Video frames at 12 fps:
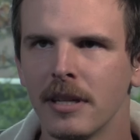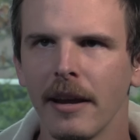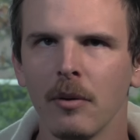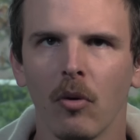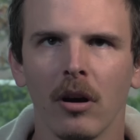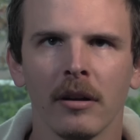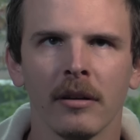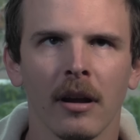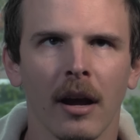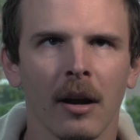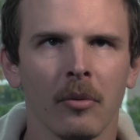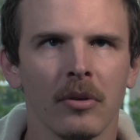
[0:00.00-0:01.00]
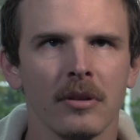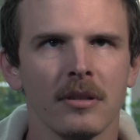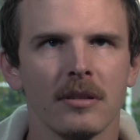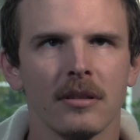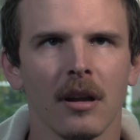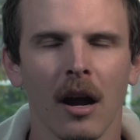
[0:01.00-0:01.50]
Day one, I
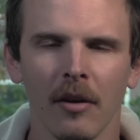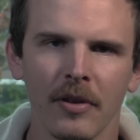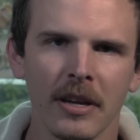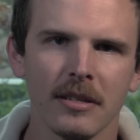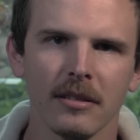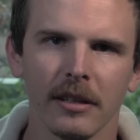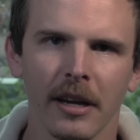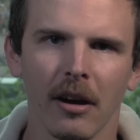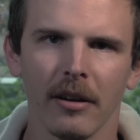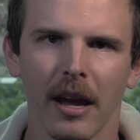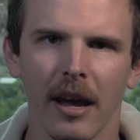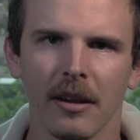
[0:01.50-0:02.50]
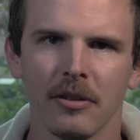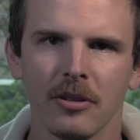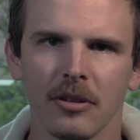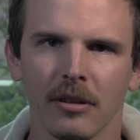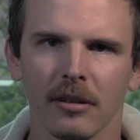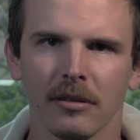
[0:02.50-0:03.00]
was obviously on edge.